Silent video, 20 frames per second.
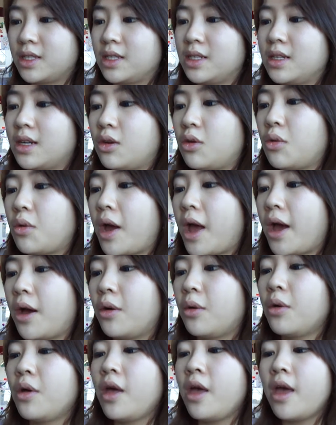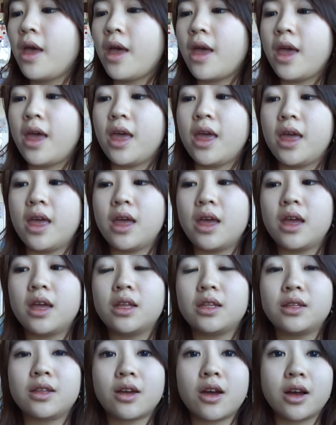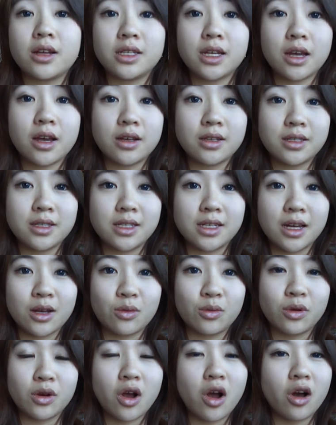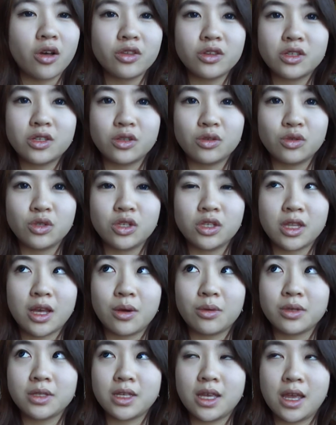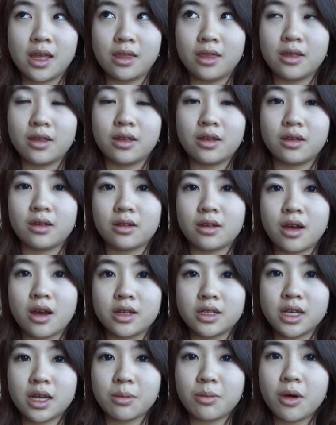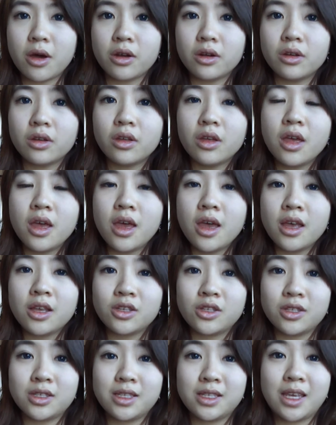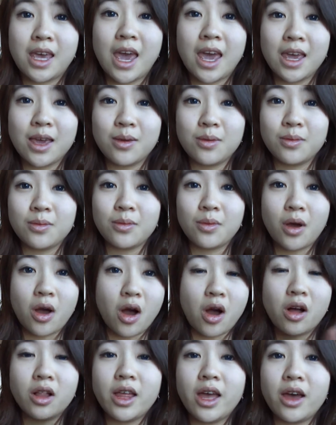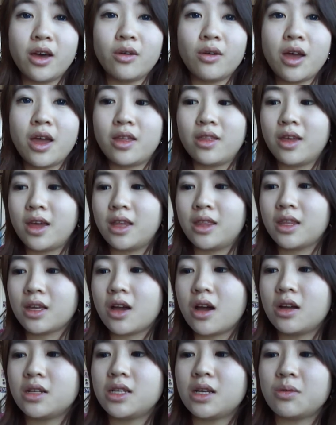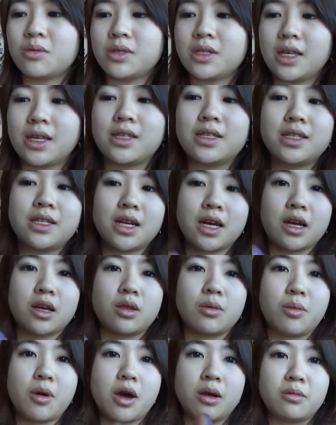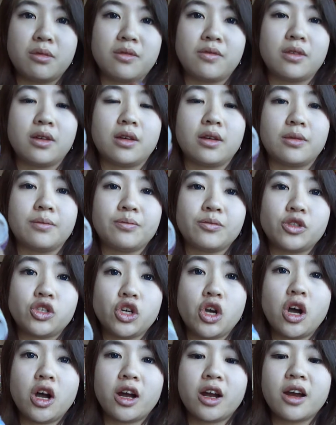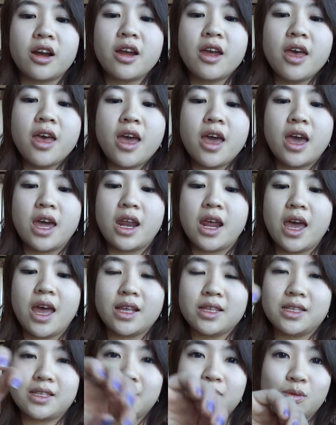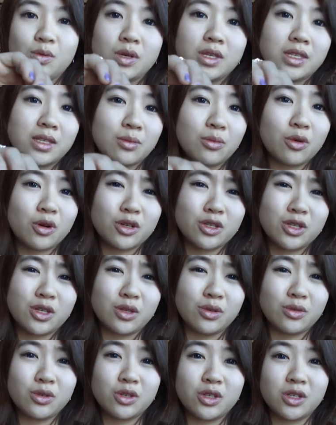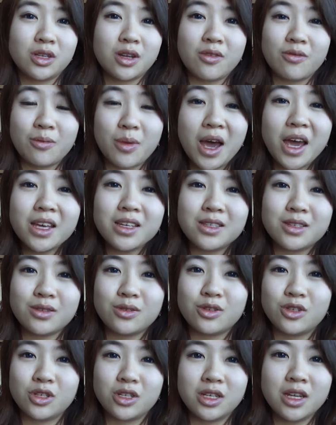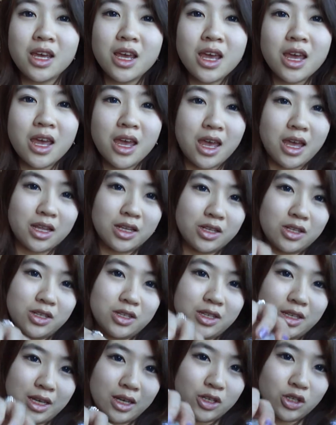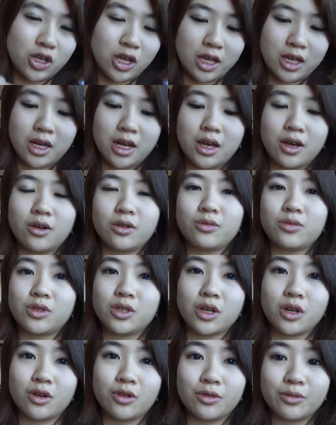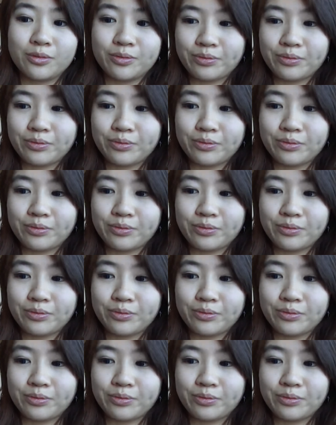didn't know how, and the contact got stuck when all the solution that was in the contact bottle just came all out, and then the contact was like stuck on the bottom of the jar, and I had to squeeze some more solution of my solution and just like shake it out. So